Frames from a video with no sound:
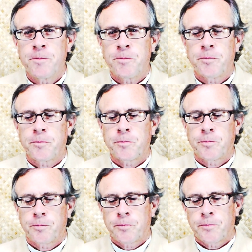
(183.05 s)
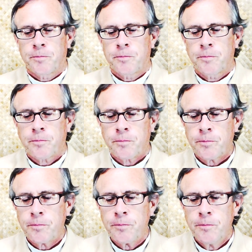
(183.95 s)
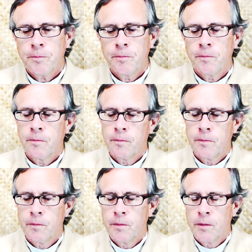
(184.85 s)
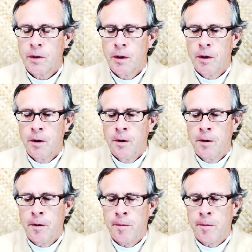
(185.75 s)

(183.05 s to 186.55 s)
[no speech]